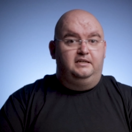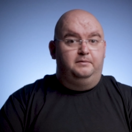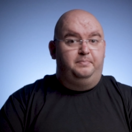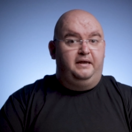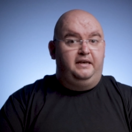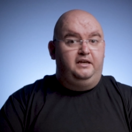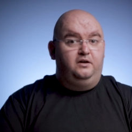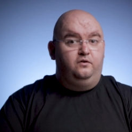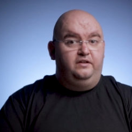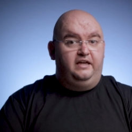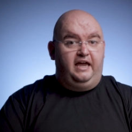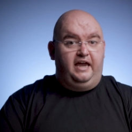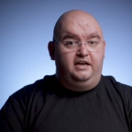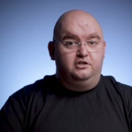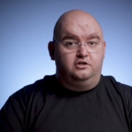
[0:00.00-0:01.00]
Depending on
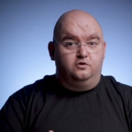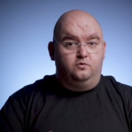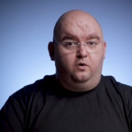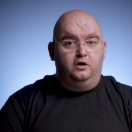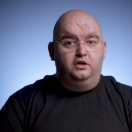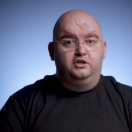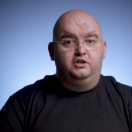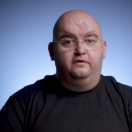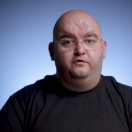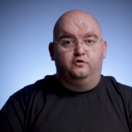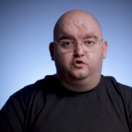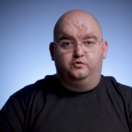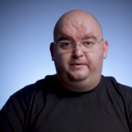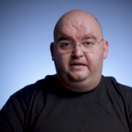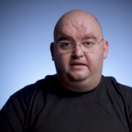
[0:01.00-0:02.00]
the age and quality of
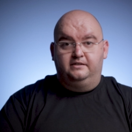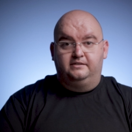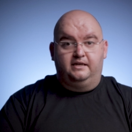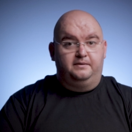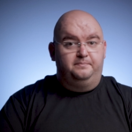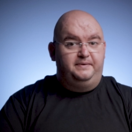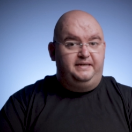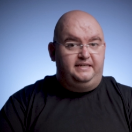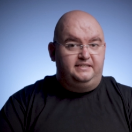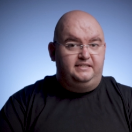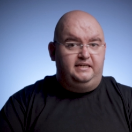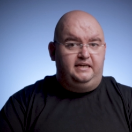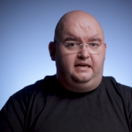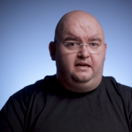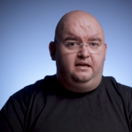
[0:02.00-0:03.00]
your speakers and
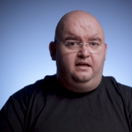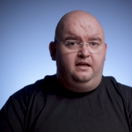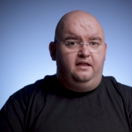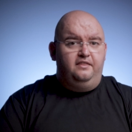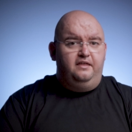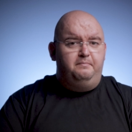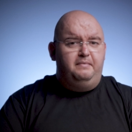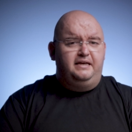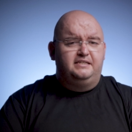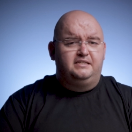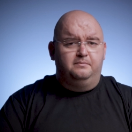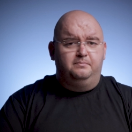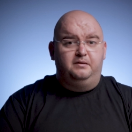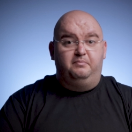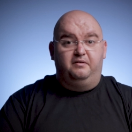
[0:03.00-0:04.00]
PC, they may
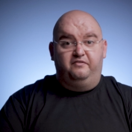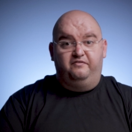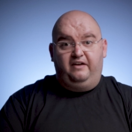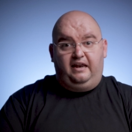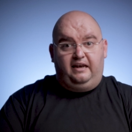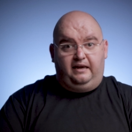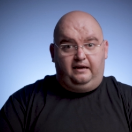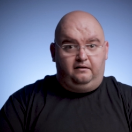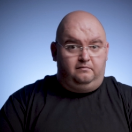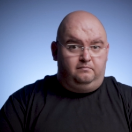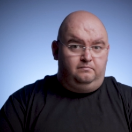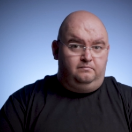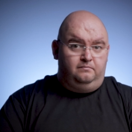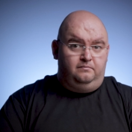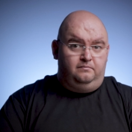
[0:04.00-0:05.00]
simply be failing.